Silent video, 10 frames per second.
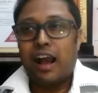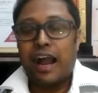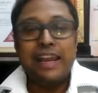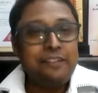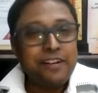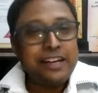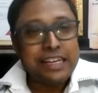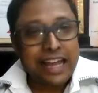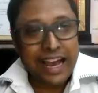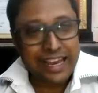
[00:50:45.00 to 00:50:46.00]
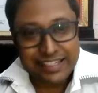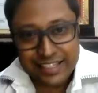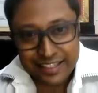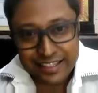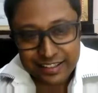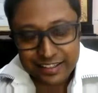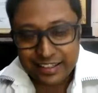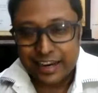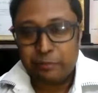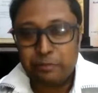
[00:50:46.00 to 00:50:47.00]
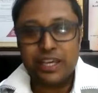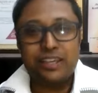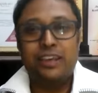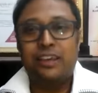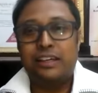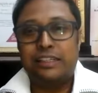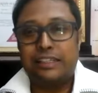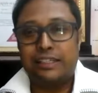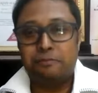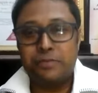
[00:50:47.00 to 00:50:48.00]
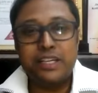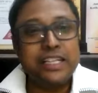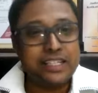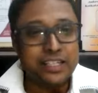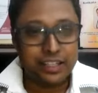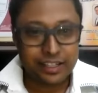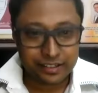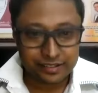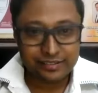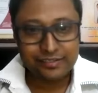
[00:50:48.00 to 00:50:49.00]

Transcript: I never realized that I'm taking the dessert